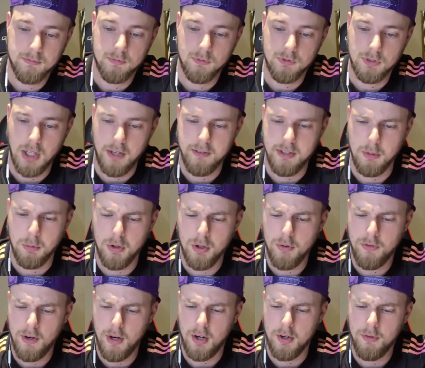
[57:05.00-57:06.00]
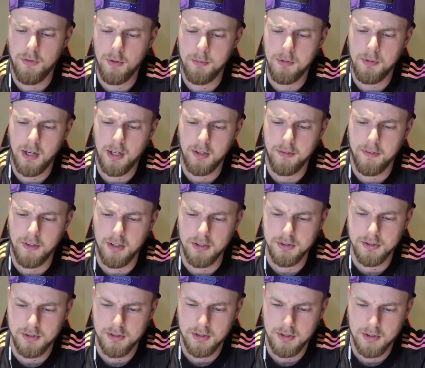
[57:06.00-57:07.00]
Davide, where are you from? Are you from Niagara
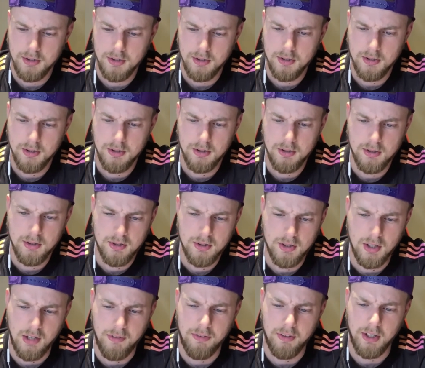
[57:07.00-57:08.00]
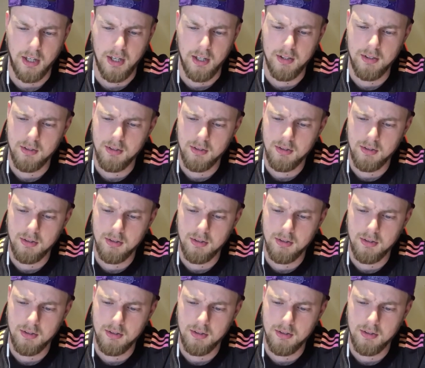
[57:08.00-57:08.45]
Falls? I forget.